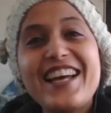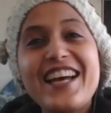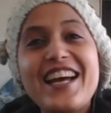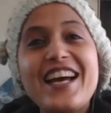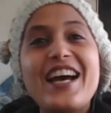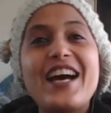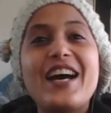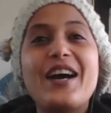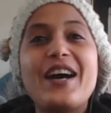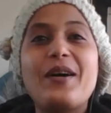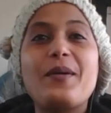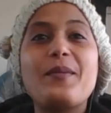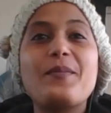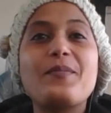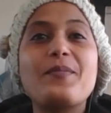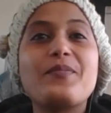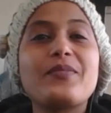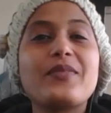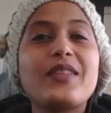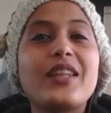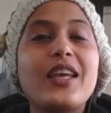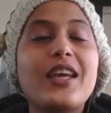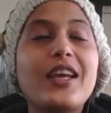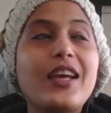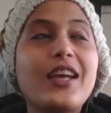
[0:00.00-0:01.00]
Um,
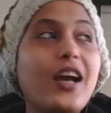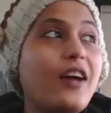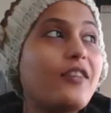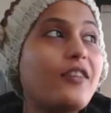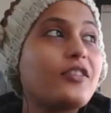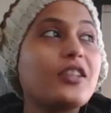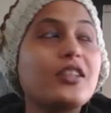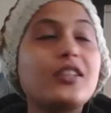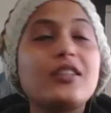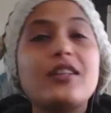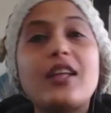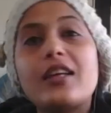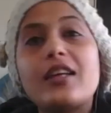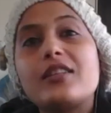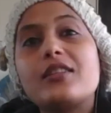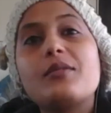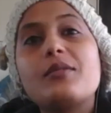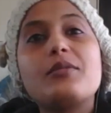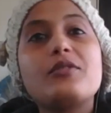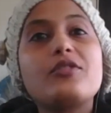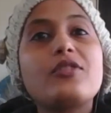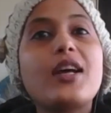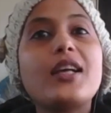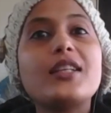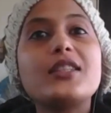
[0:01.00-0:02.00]
after like the
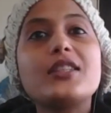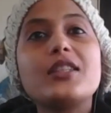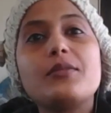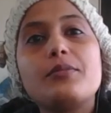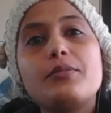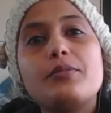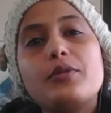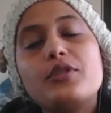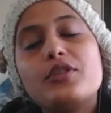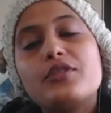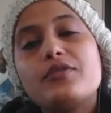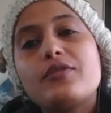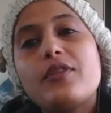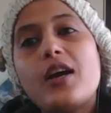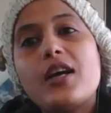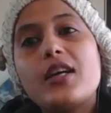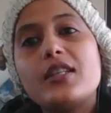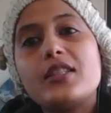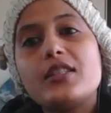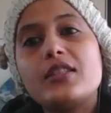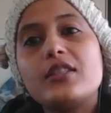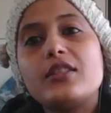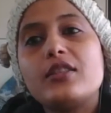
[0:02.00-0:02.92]
tragic bushfires,